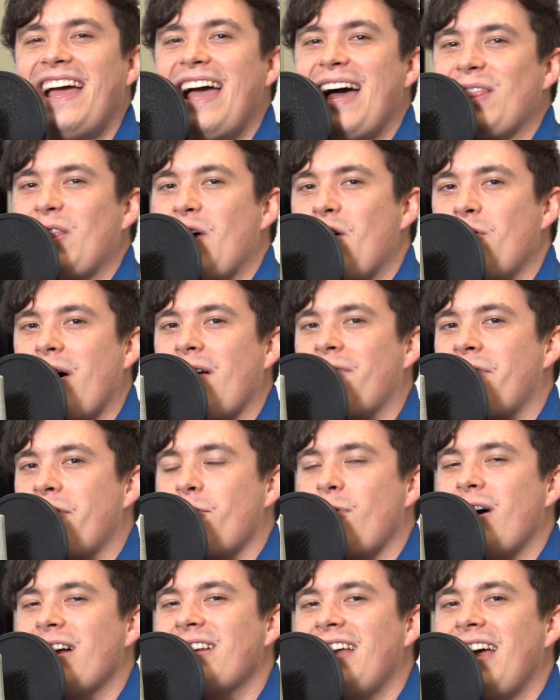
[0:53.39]
Hello,
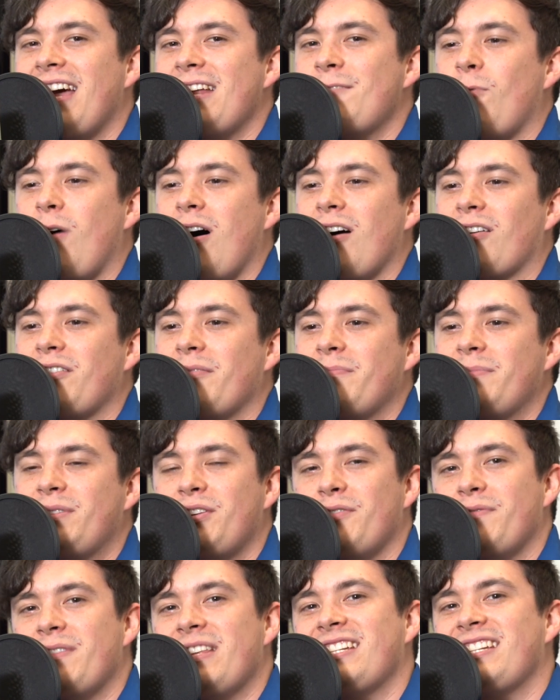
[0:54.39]
everyone, and welcome
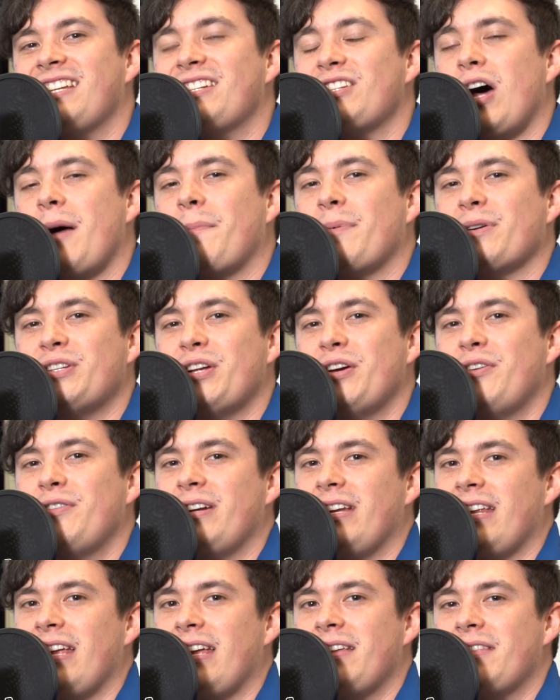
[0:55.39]
to This is
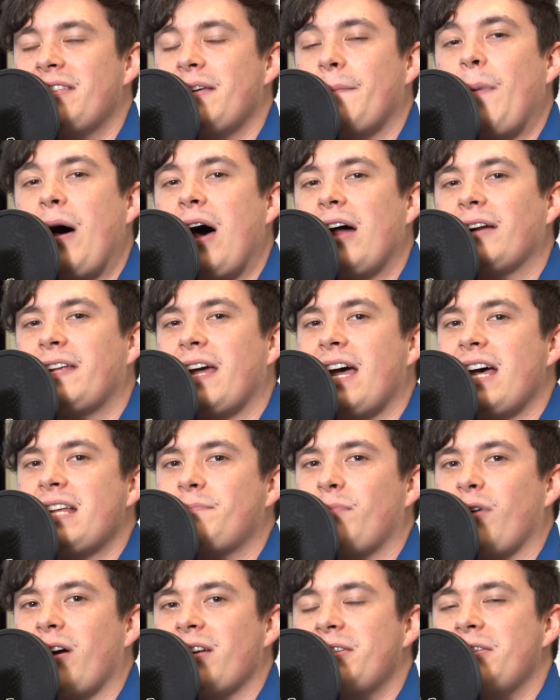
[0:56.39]
Opportunity, the podcast
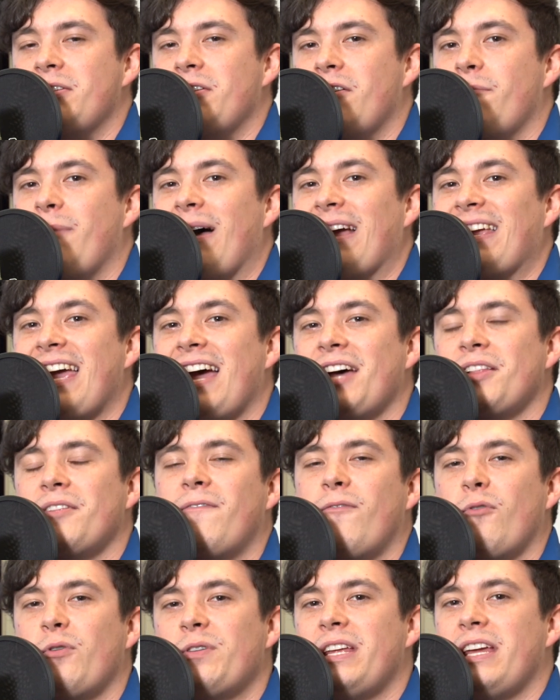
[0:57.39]
brought to you by
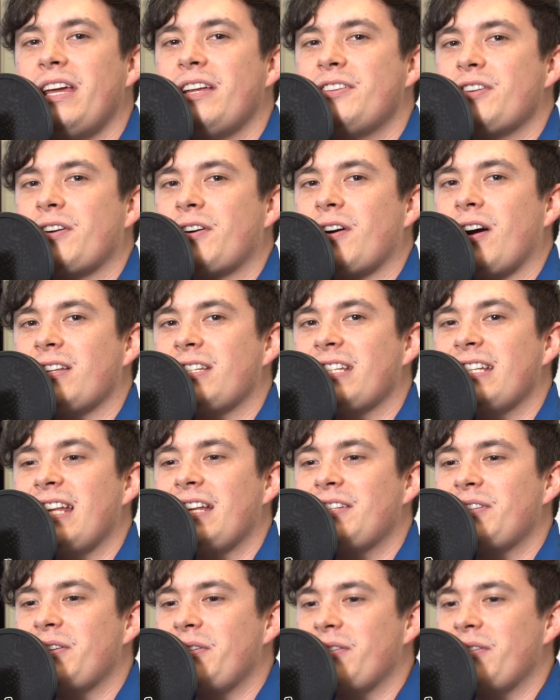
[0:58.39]
California Intercontinental